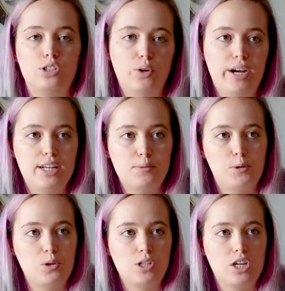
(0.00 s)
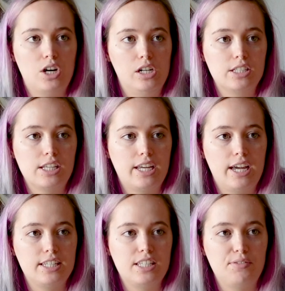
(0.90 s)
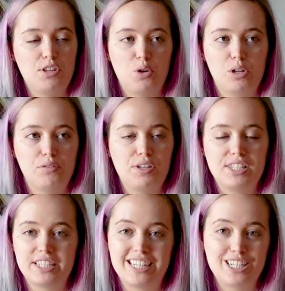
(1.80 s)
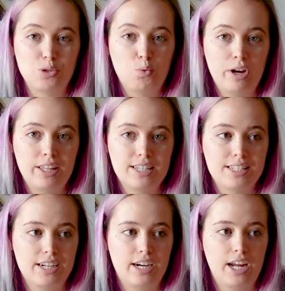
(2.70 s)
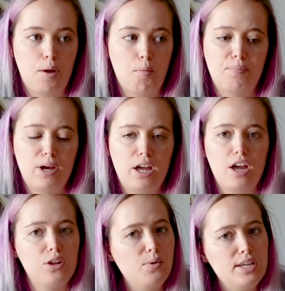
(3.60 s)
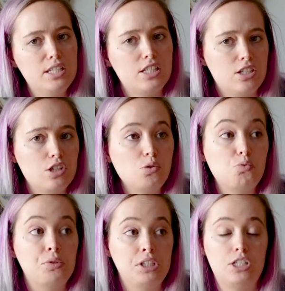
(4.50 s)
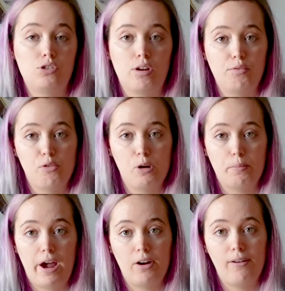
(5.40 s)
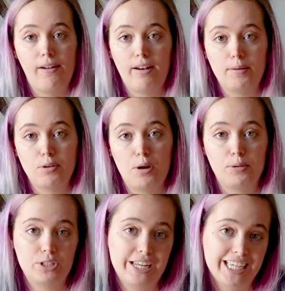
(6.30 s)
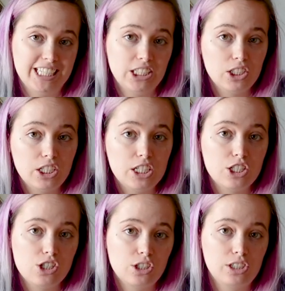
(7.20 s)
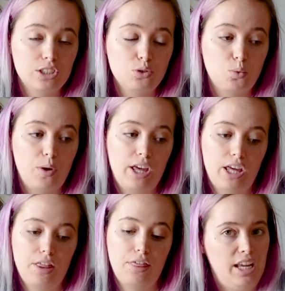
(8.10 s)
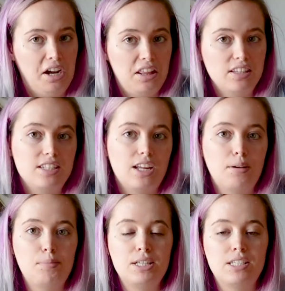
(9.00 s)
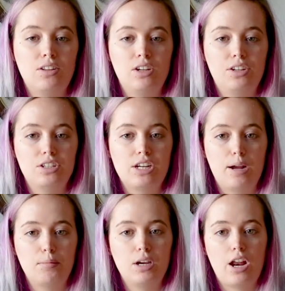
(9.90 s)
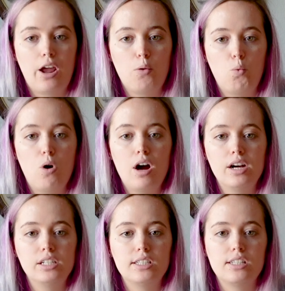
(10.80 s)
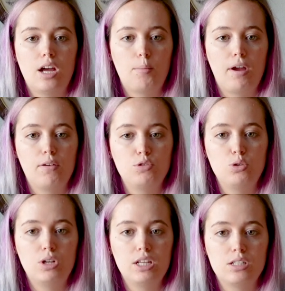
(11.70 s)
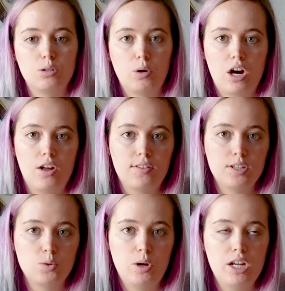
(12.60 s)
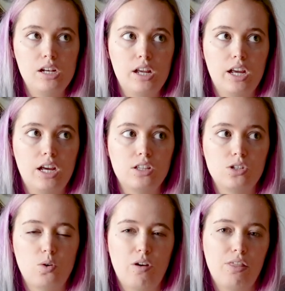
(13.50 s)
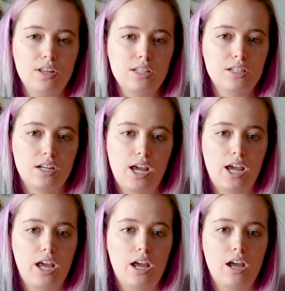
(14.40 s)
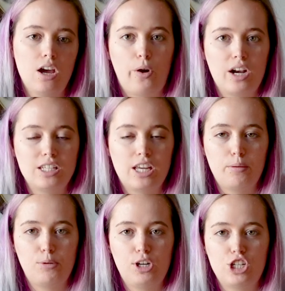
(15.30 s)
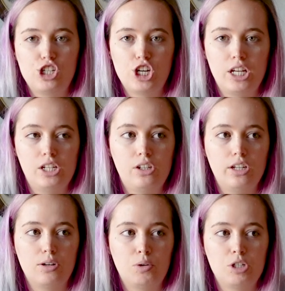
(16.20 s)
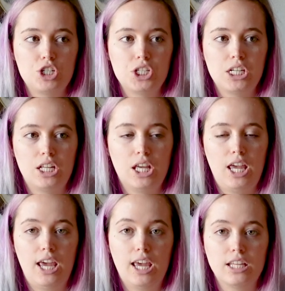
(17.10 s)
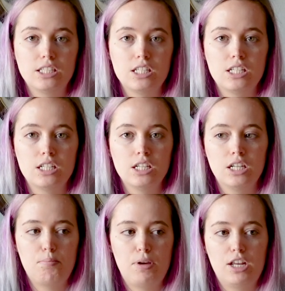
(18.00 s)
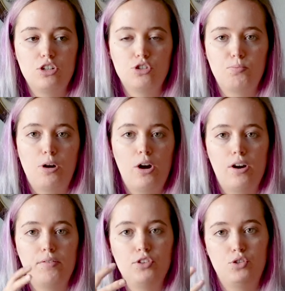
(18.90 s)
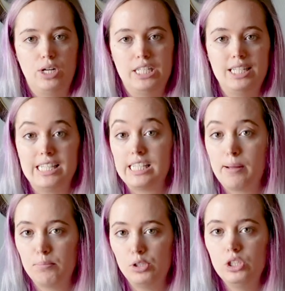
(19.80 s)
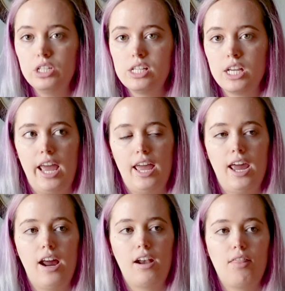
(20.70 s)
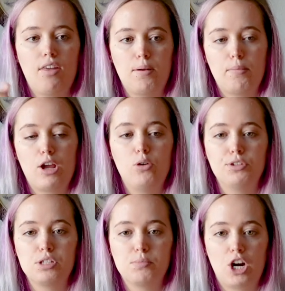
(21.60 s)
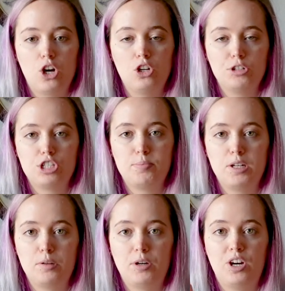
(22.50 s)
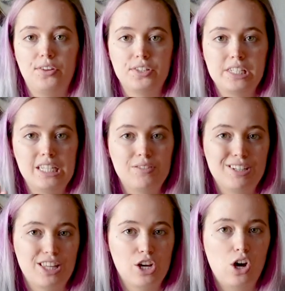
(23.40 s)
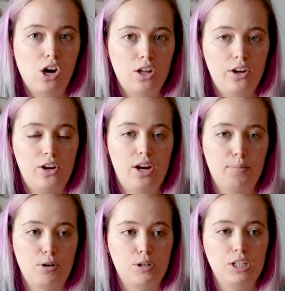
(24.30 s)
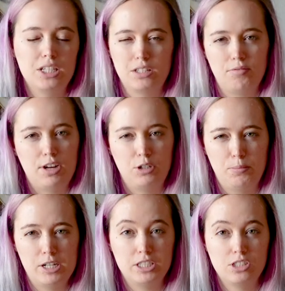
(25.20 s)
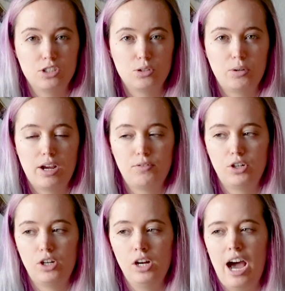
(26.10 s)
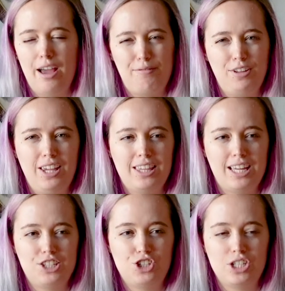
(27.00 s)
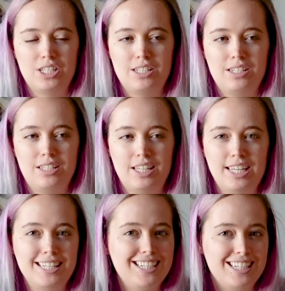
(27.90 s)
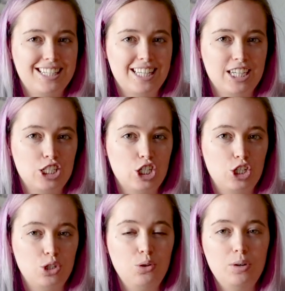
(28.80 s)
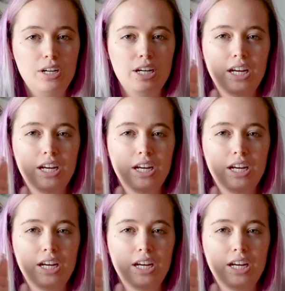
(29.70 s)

So it has pros and cons, I guess, even though interfacing takes way less time. But otherwise, this is a really straightforward pattern and I'm not particularly concerned with getting this done basically on the timeline I want. Um, I have two days to work on this one. And so I think today day. We're gonna take it pretty chill and we're just gonna get the main part of the dress assembled. And then my goal tomorrow will just be to put on the sleeves and the collar and probably like the final buttons or whatever. I feel like that's just the easiest thing to do.